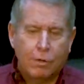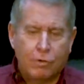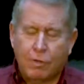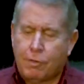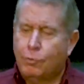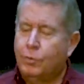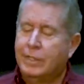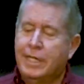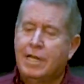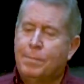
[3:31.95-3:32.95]
Jesus would
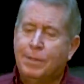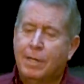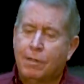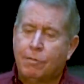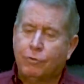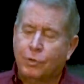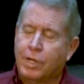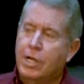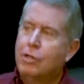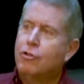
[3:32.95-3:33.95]
lean up against the
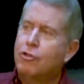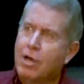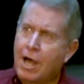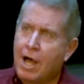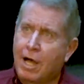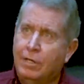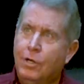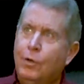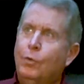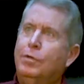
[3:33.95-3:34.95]
tree, John
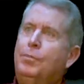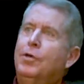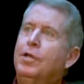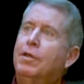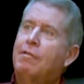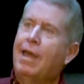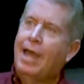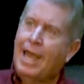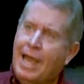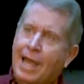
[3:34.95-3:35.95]
would put his
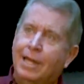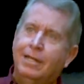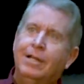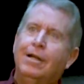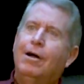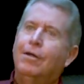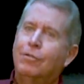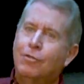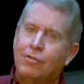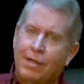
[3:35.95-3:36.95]
head
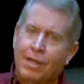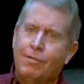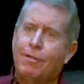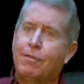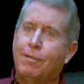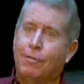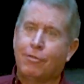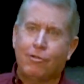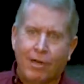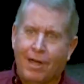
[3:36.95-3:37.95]
on Jesus'
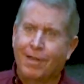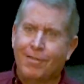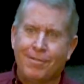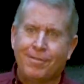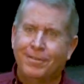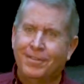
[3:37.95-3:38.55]
chest.